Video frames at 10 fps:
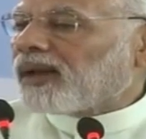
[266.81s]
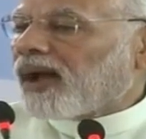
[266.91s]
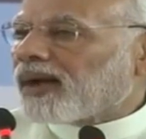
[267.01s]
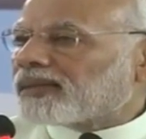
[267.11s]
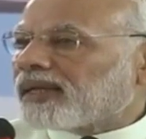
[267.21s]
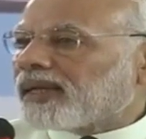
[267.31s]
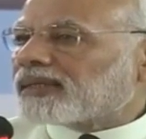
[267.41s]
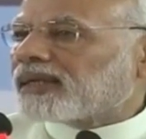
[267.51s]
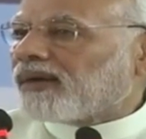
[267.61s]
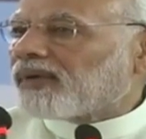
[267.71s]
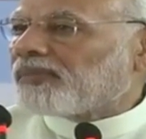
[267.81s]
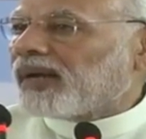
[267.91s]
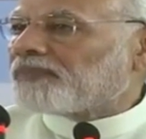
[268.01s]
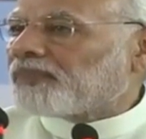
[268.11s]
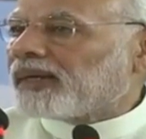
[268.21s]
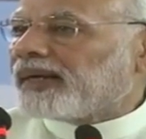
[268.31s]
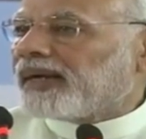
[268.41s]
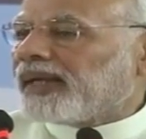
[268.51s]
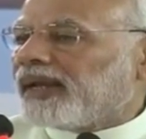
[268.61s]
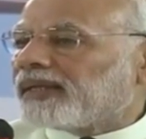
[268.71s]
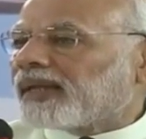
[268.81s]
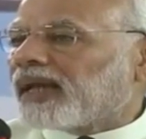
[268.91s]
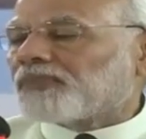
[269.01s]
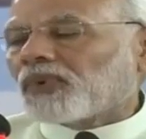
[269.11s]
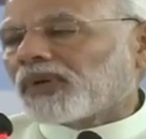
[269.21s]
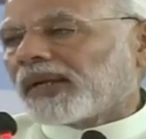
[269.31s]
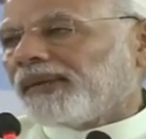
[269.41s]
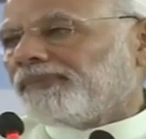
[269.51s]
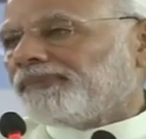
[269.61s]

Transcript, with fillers: largest government funded healthcare program.